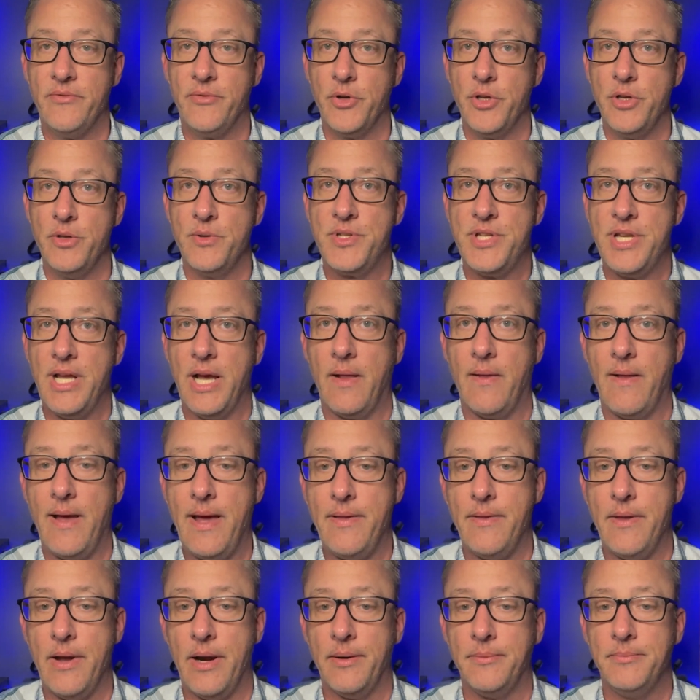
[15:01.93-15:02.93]
for
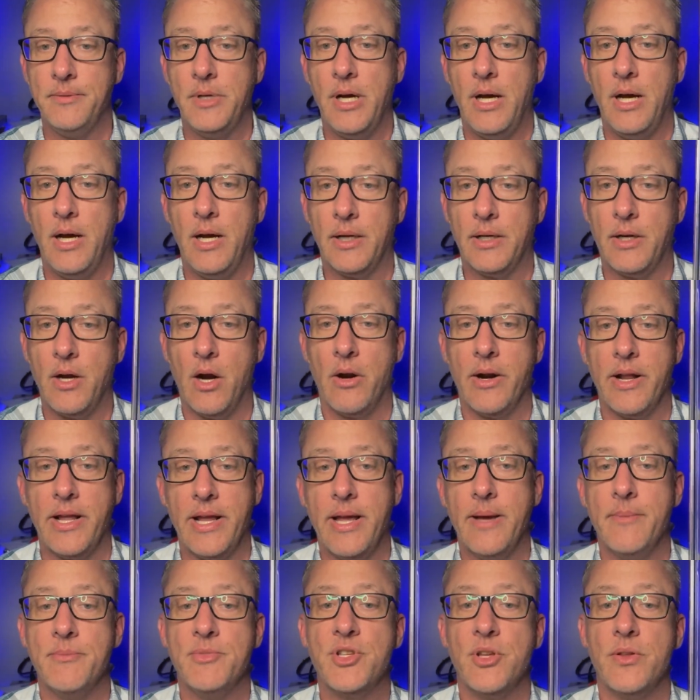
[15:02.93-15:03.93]
UCLA there,
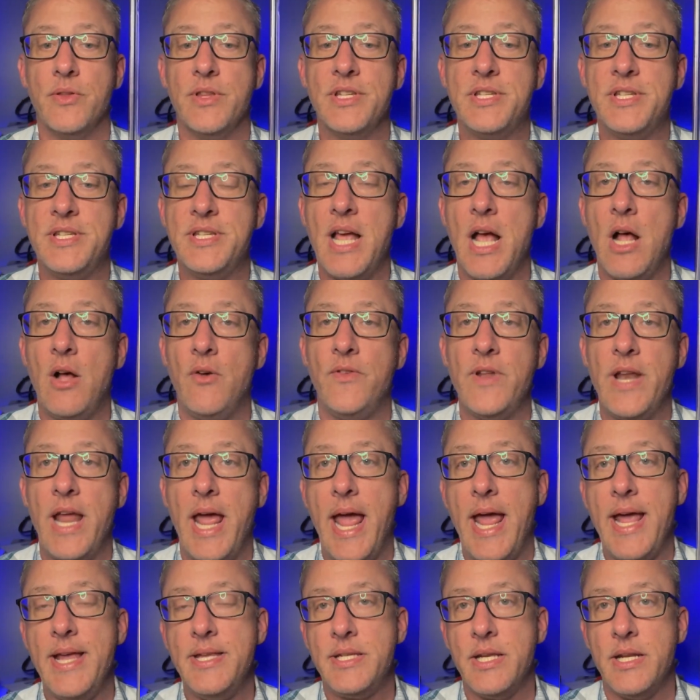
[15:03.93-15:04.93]
guarding him. So this is Elvin
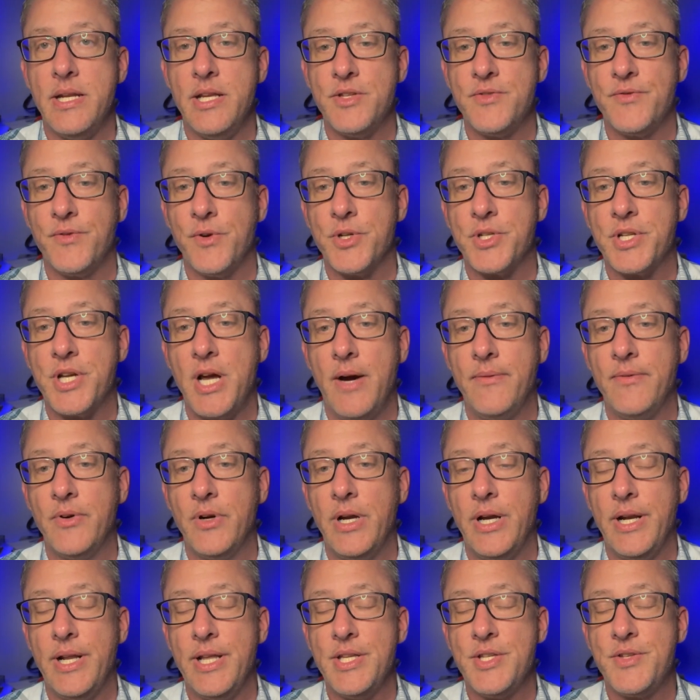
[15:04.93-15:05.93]
Hayes and his first
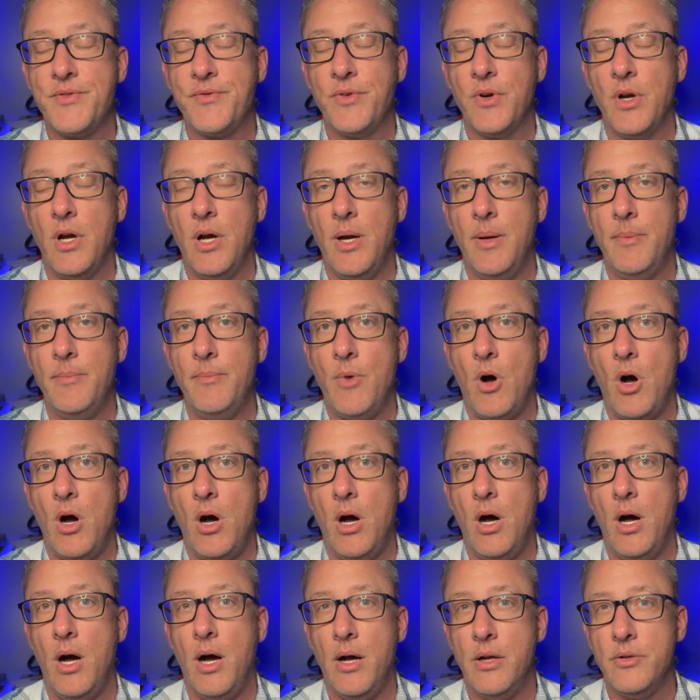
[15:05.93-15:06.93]
cover. It is from
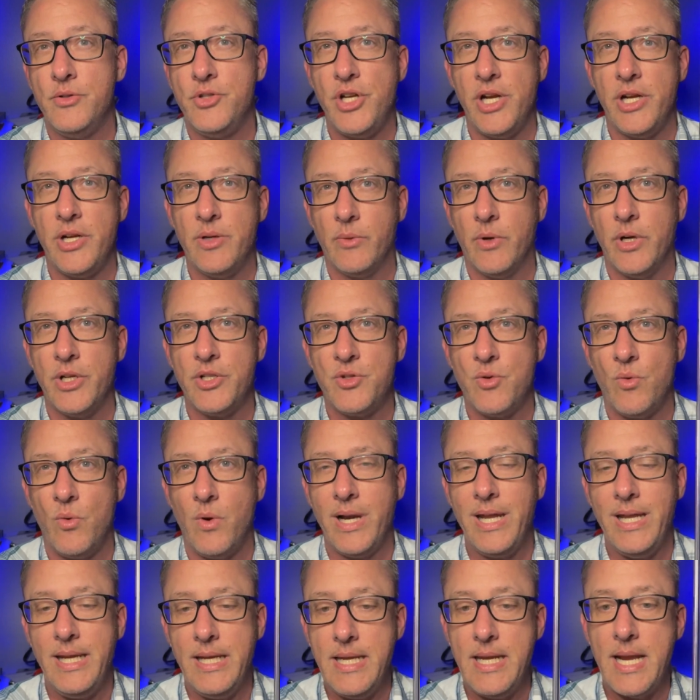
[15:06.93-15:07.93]
January
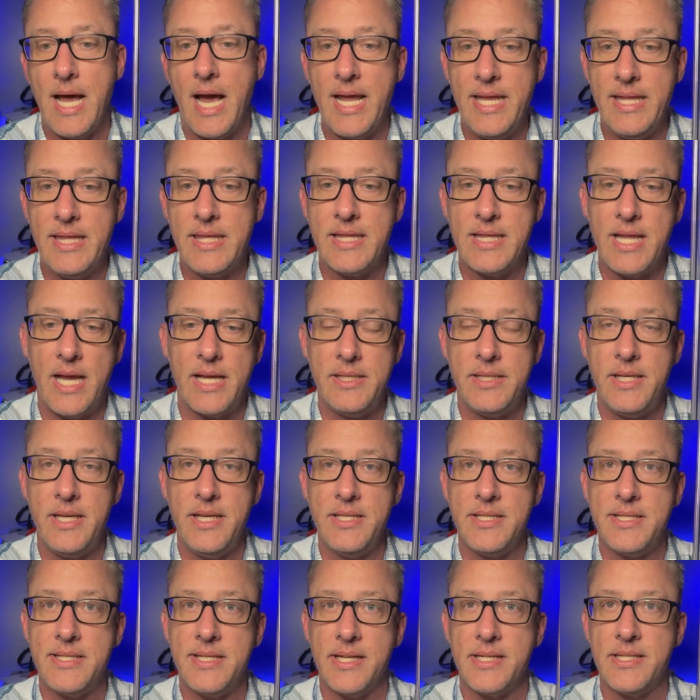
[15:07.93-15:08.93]
29th,
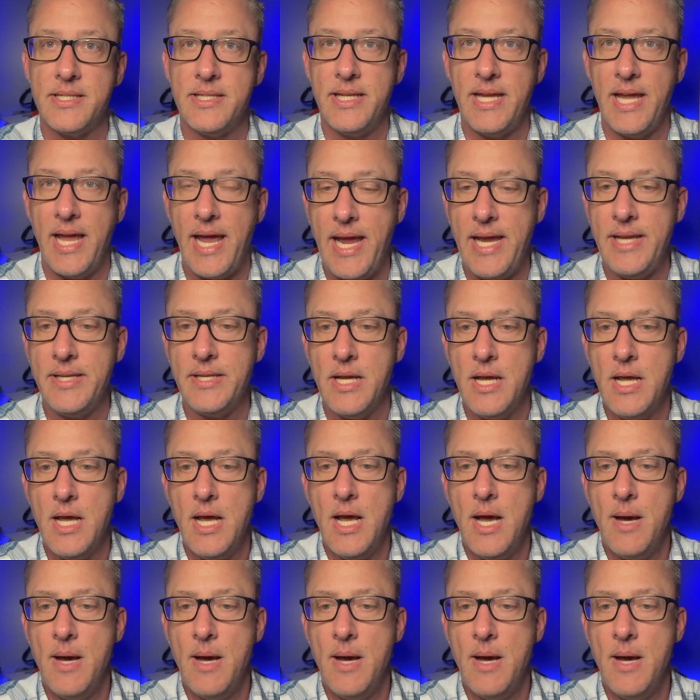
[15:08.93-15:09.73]
1968.